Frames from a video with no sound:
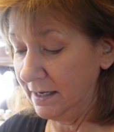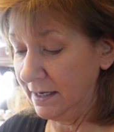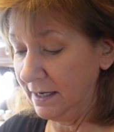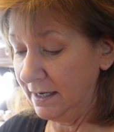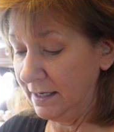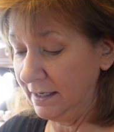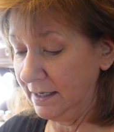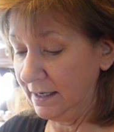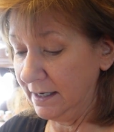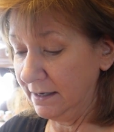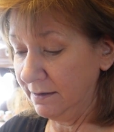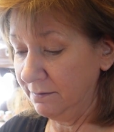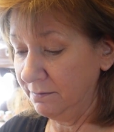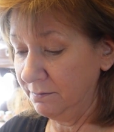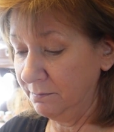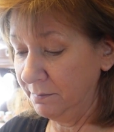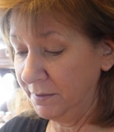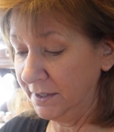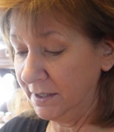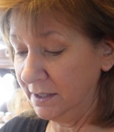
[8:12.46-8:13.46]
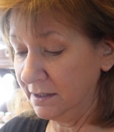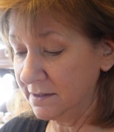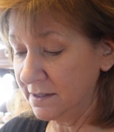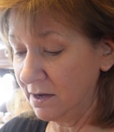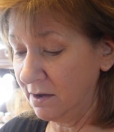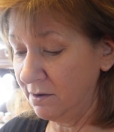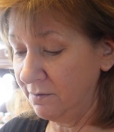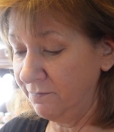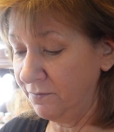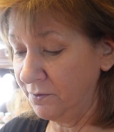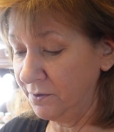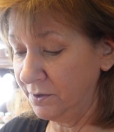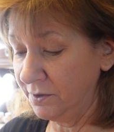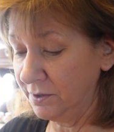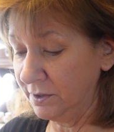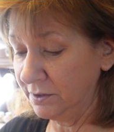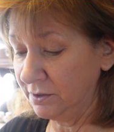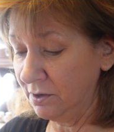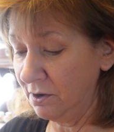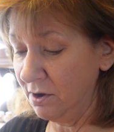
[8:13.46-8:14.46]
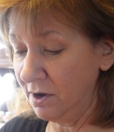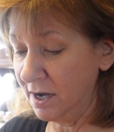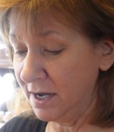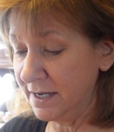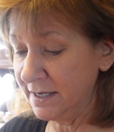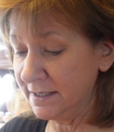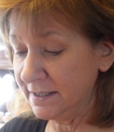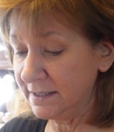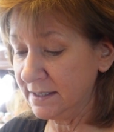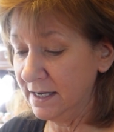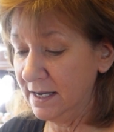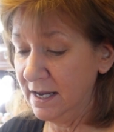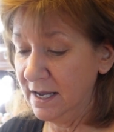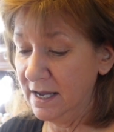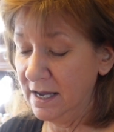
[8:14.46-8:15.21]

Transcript: anyhow, but it's all for a good cause.